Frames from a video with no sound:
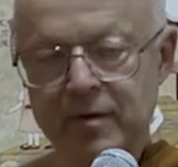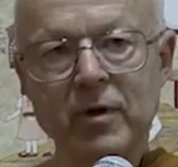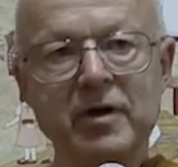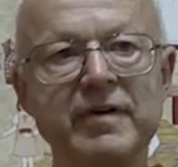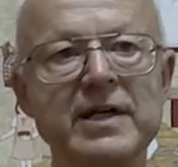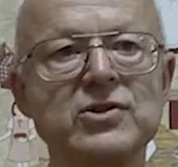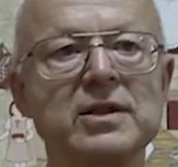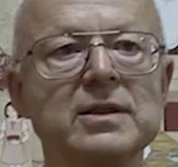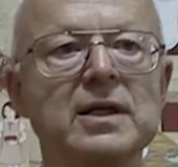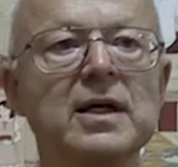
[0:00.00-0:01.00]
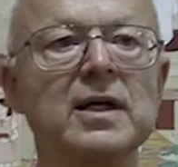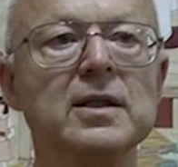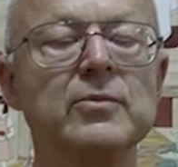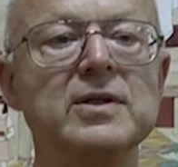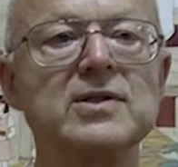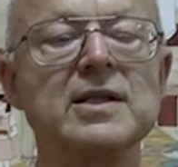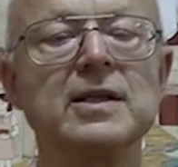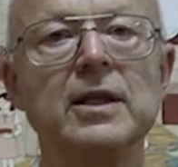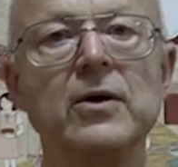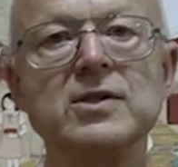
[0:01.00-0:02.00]
your motivation, the Buddha said
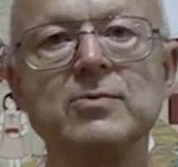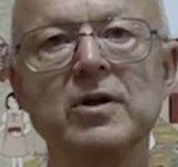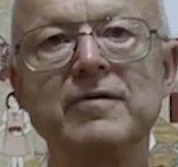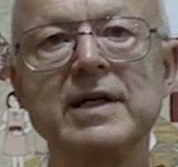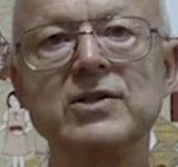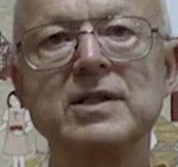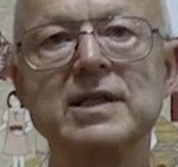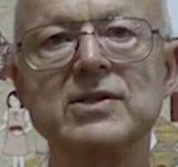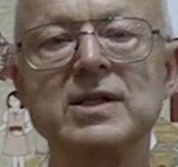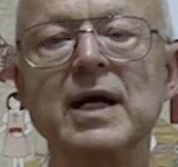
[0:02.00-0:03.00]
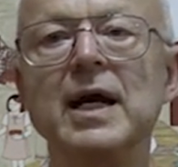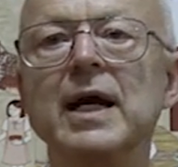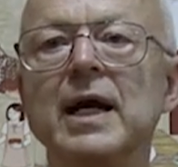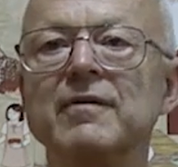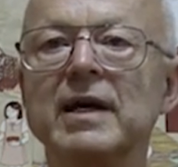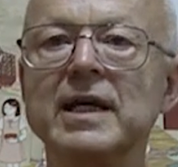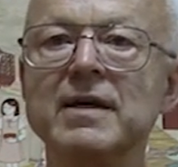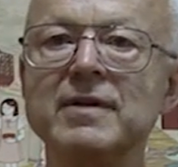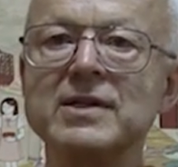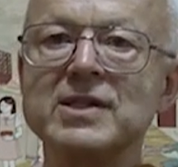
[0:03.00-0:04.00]
the lowest motivation is if I
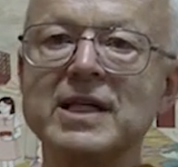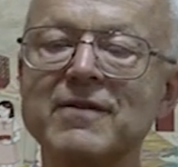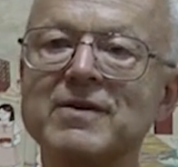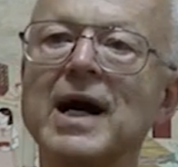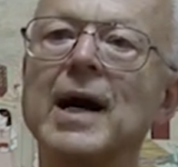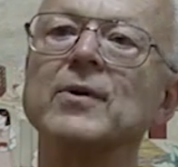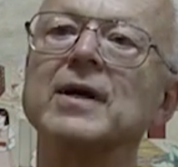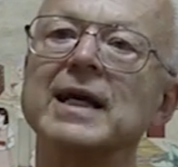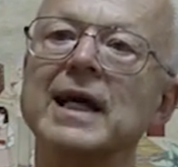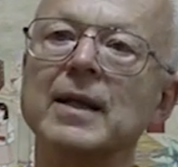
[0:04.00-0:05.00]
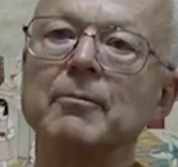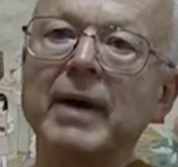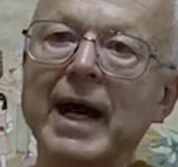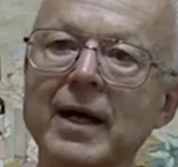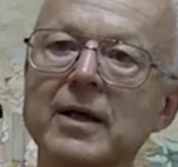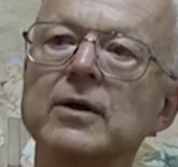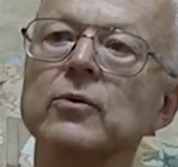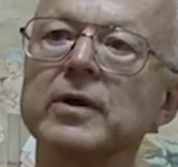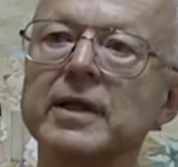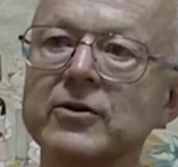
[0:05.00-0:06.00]
give this gift, I'm going to get it back
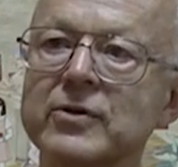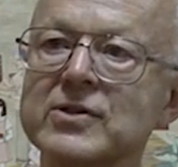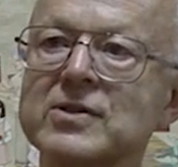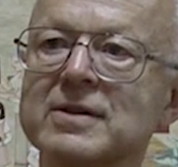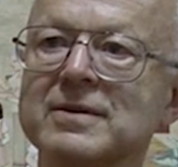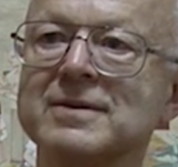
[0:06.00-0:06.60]
with interest.